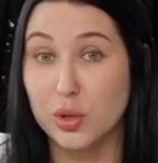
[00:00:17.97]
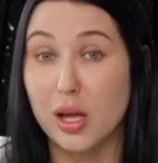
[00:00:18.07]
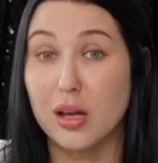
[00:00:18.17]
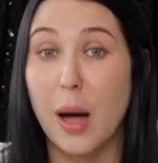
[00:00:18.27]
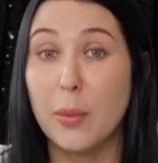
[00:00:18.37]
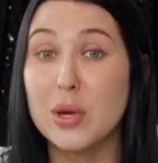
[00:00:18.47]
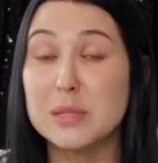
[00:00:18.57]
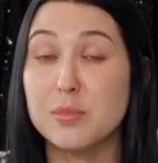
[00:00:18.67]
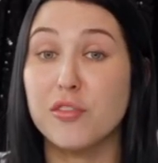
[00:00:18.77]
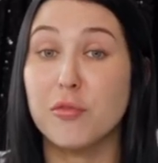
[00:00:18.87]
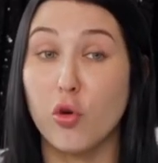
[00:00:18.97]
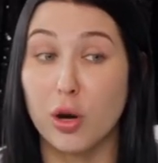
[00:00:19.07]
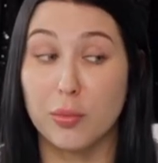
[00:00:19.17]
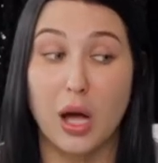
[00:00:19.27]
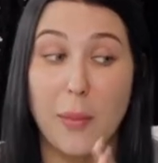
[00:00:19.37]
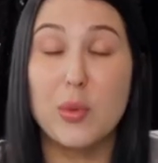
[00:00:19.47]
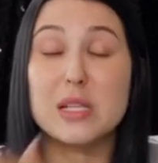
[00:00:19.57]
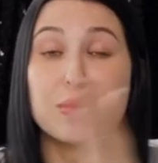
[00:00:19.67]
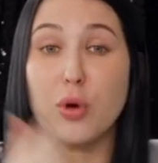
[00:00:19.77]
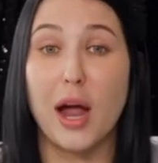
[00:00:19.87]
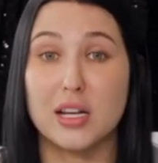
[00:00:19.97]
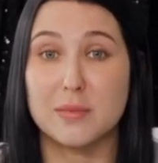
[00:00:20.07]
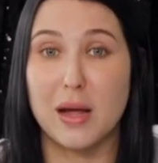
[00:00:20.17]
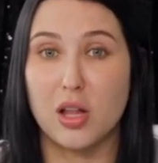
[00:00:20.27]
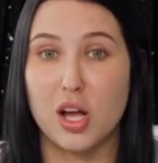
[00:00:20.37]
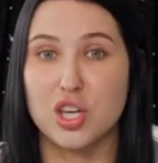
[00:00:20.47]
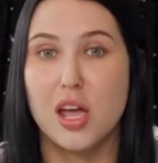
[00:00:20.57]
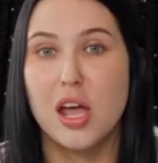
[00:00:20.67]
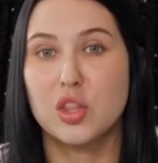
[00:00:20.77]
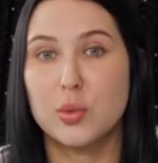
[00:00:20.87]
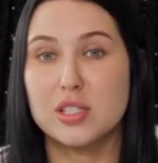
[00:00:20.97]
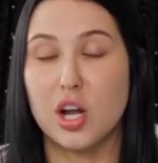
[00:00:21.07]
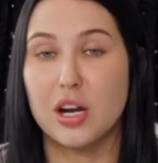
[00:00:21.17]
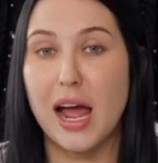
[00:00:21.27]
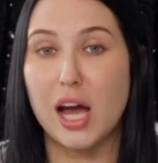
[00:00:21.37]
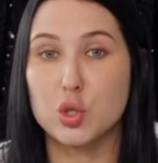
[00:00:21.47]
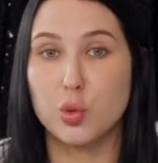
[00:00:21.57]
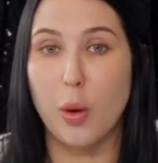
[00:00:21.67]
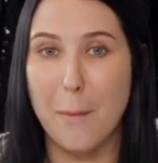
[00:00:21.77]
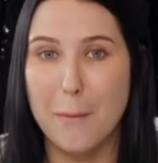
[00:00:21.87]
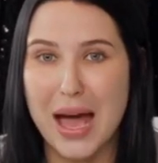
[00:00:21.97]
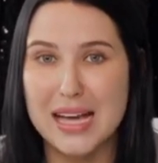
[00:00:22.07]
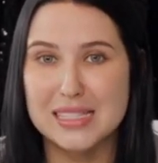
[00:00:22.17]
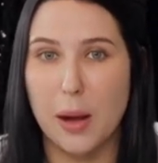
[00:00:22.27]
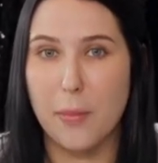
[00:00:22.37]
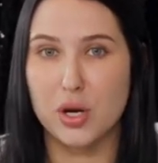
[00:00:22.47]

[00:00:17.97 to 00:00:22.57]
It was only a couple weeks before, a couple weeks prior to my launch, that we started actual mass